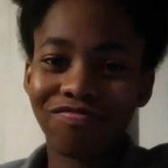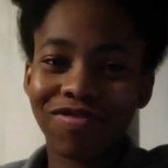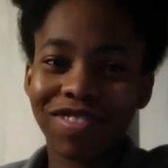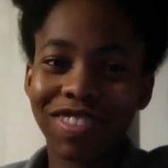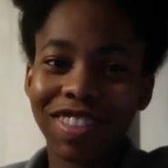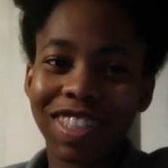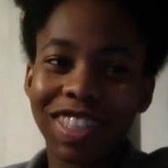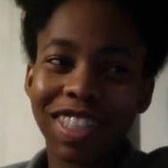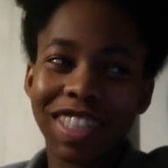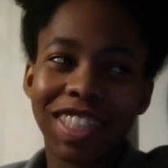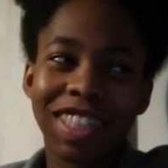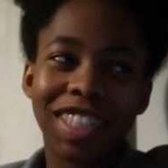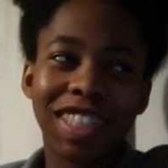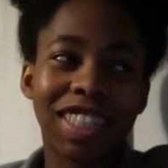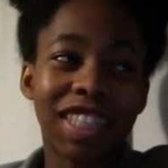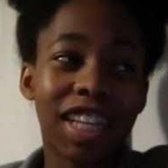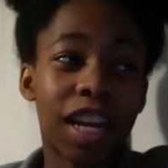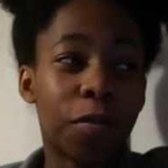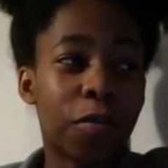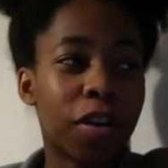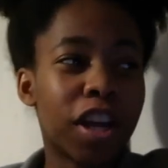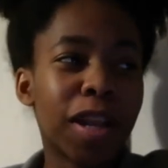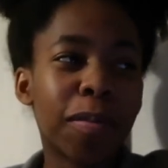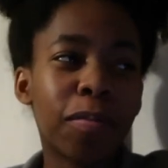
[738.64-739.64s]
Because
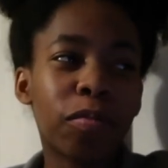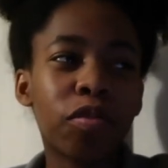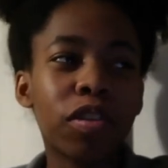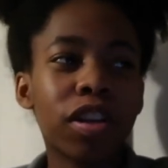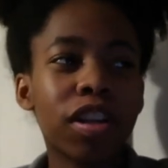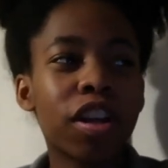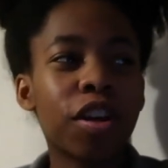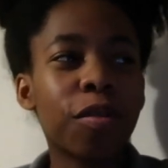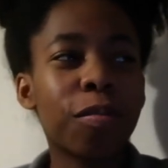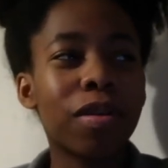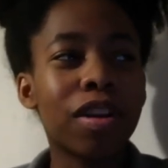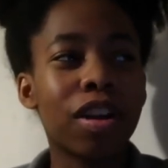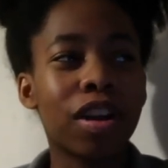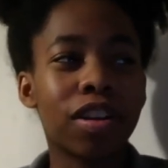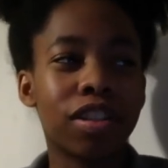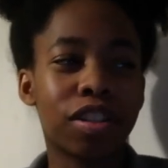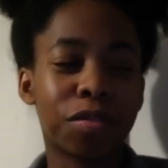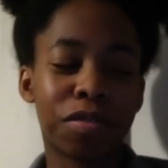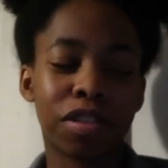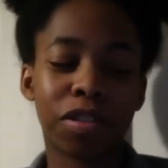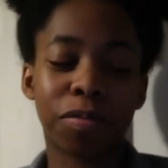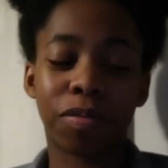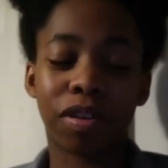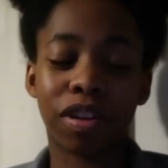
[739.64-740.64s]
I want a burrito, but I
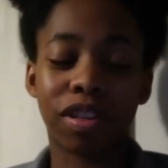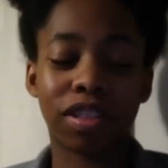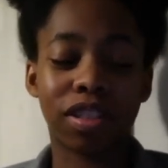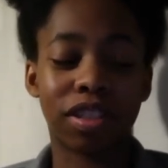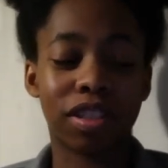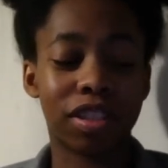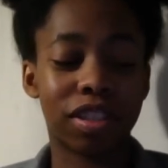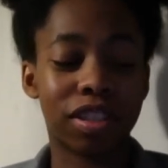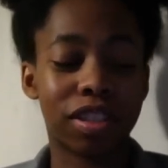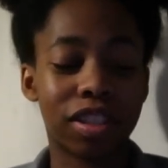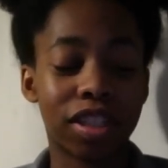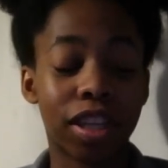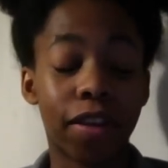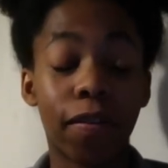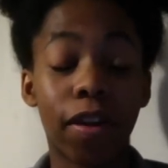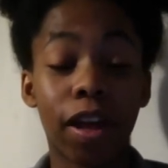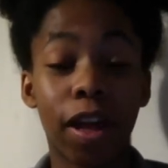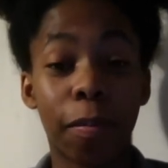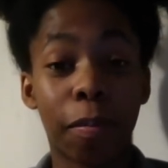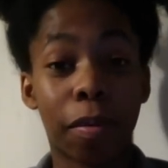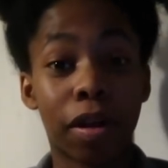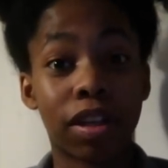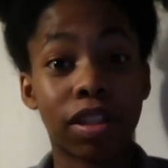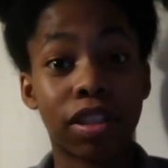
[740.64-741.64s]
also want the pasta. I
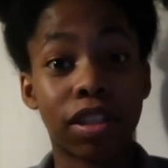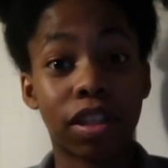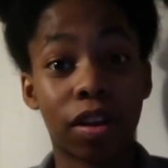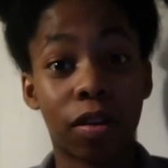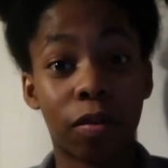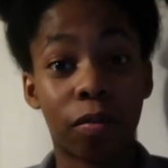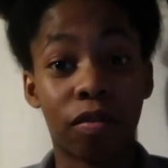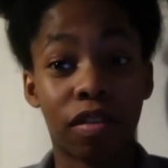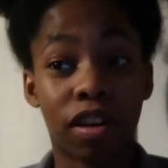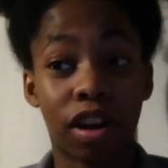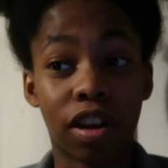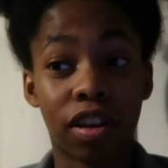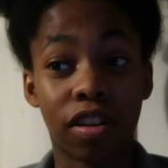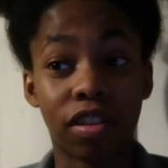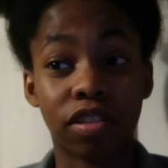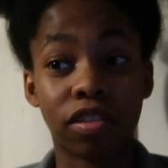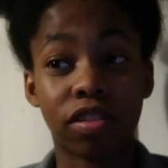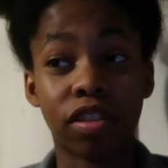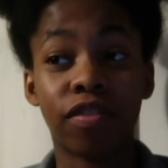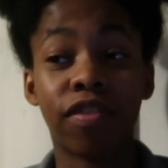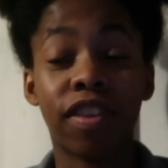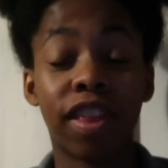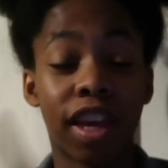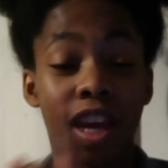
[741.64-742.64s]
haven't had pasta in a while,
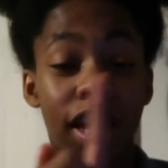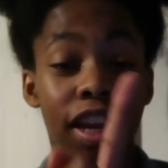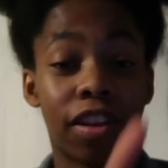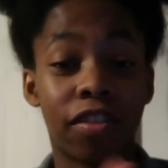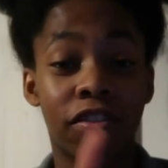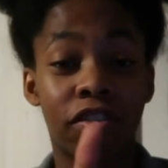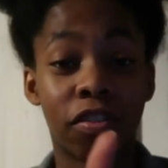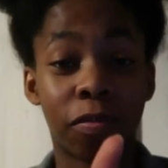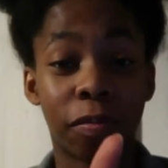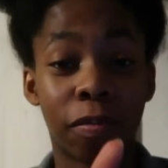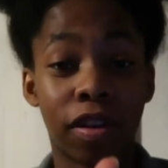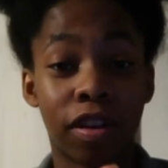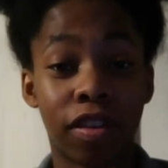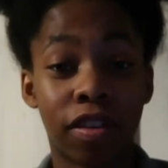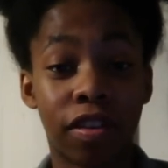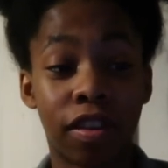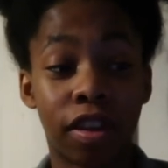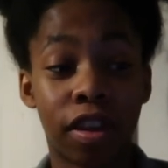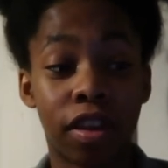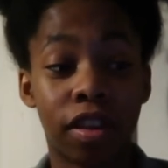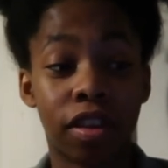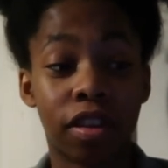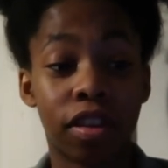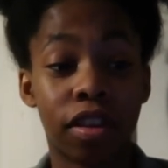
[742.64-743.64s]
so I feel like I deserve
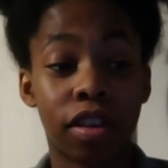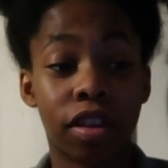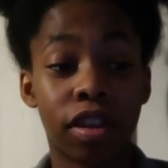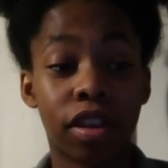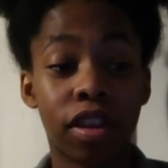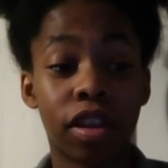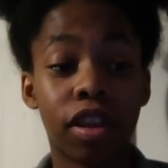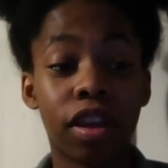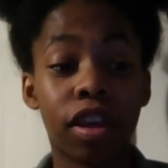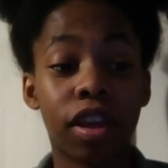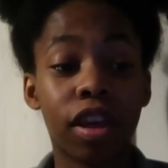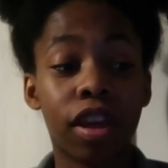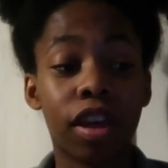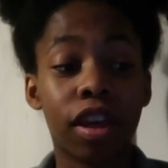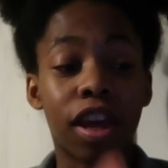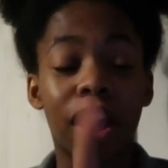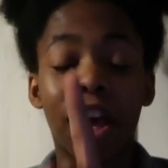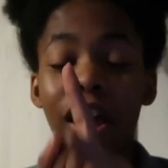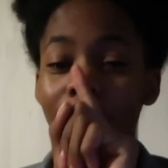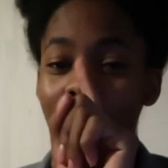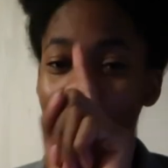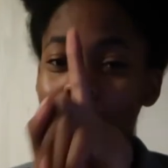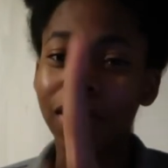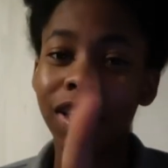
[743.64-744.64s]
pasta.
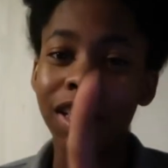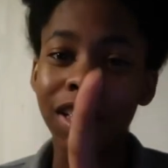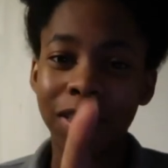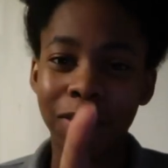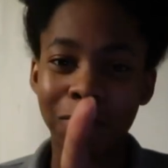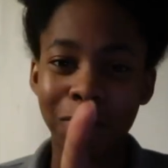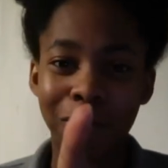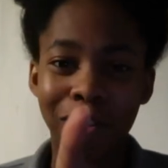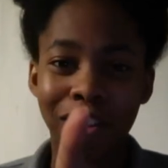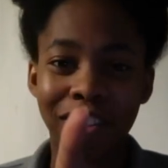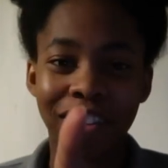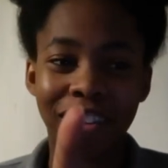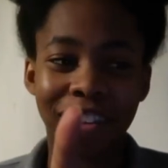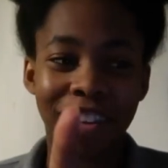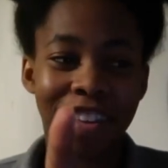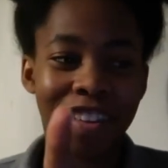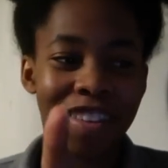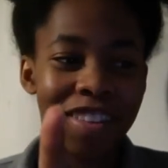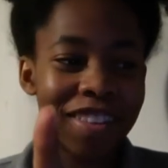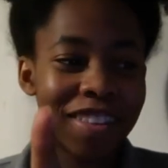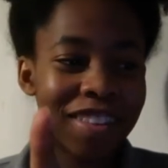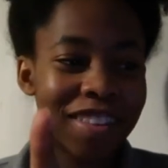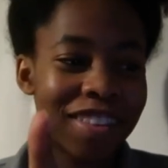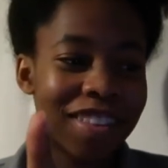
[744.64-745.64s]
I'm gonna eat some pasta.
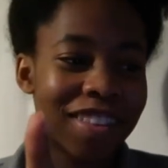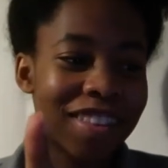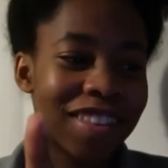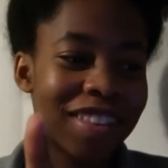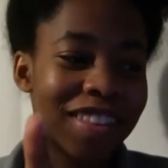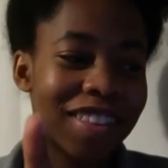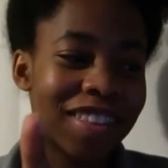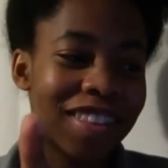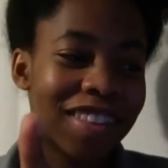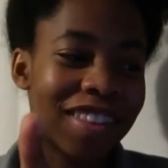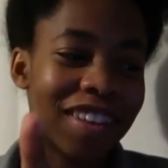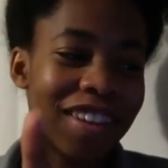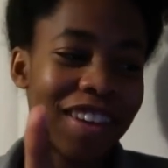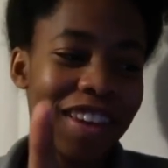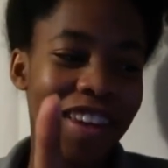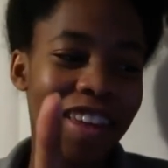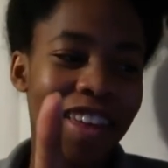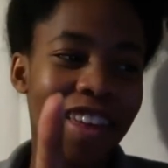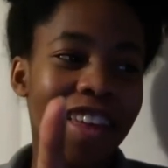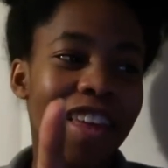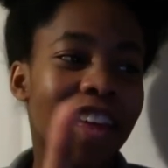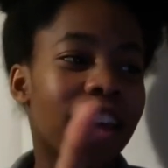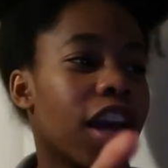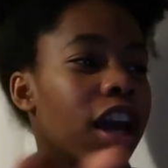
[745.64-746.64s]
Okay.
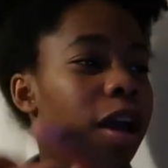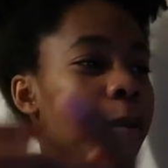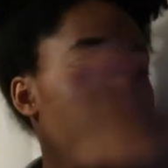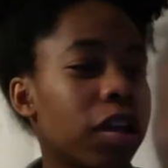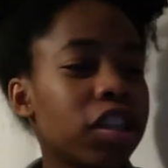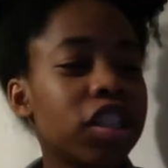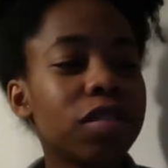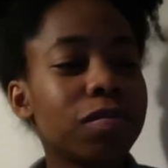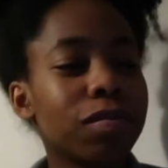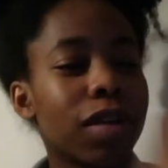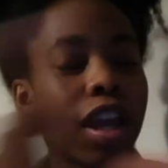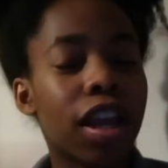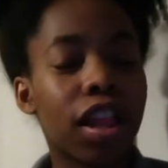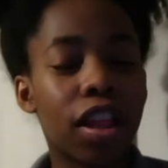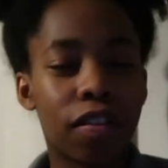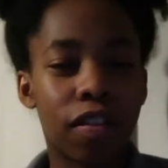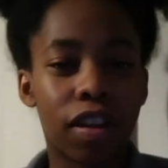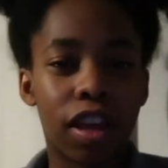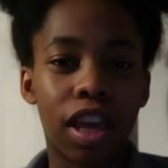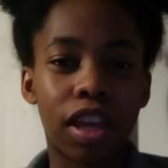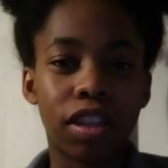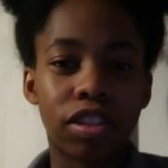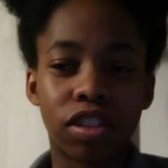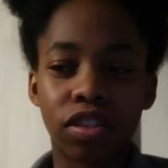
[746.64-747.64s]
I'm watching Milo
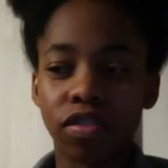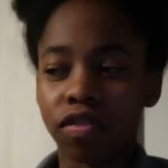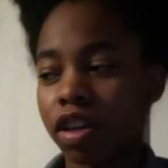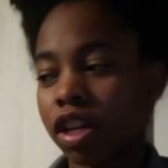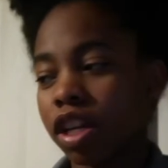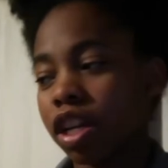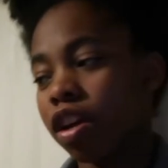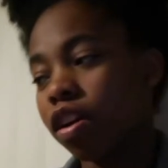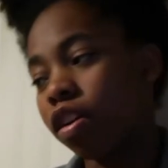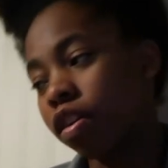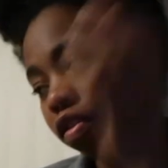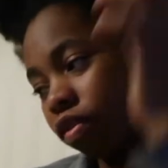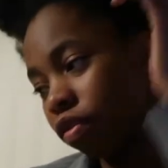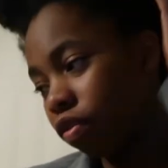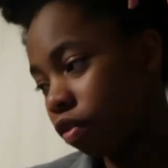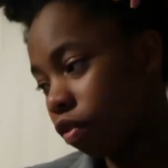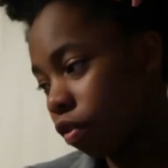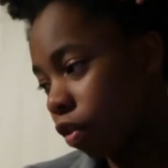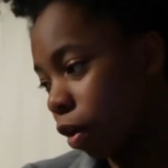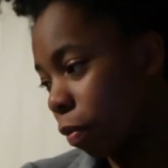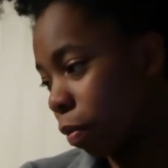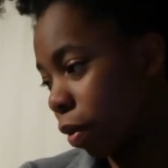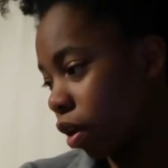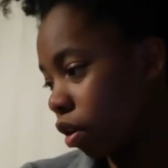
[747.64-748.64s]
and Hazel right now
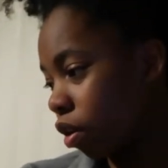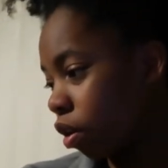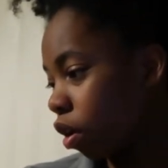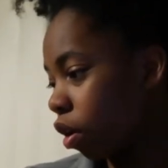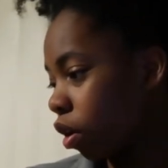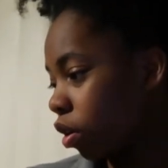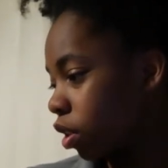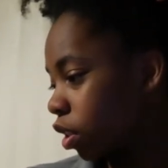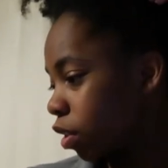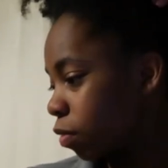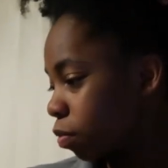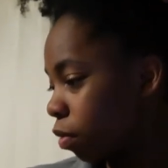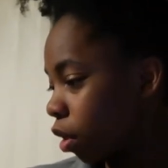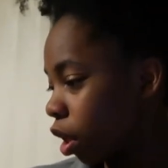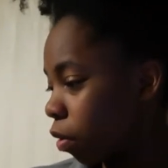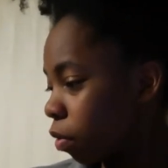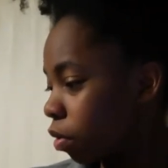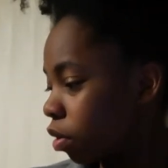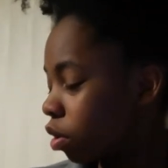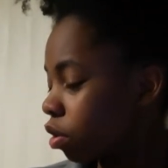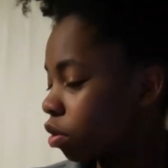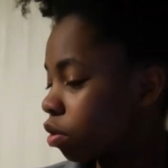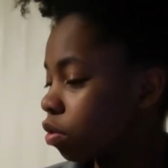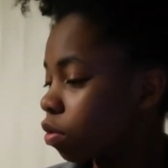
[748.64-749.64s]
while my dog is playing
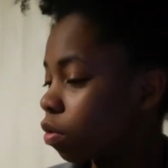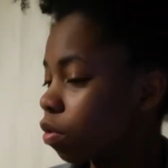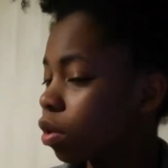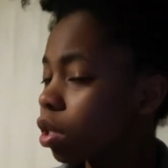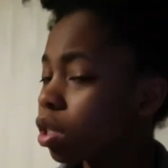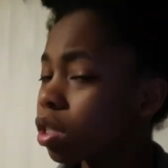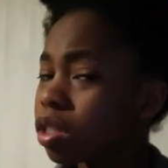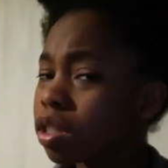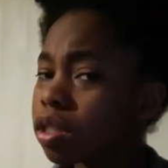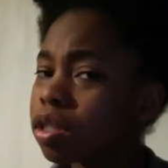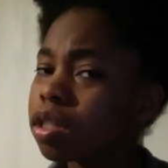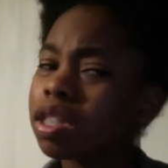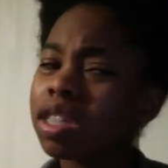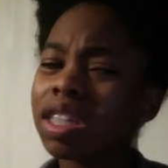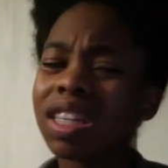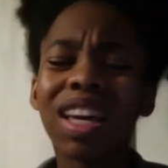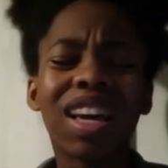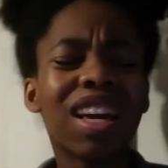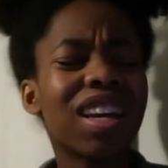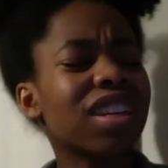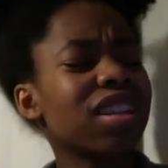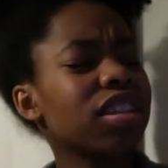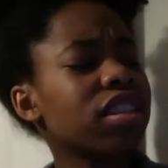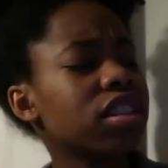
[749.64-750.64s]
with his toys. He
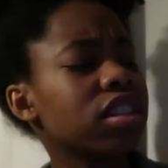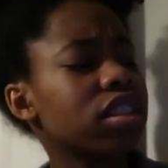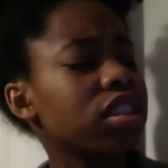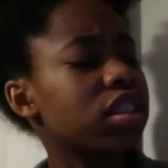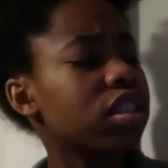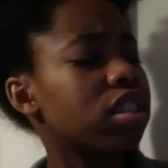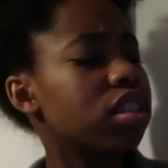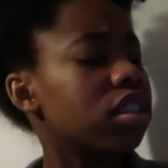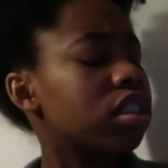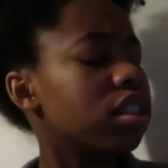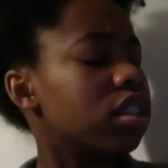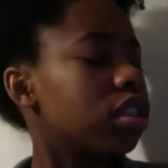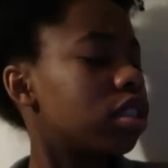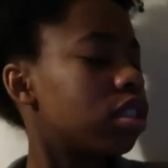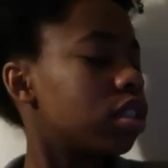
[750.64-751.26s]
has,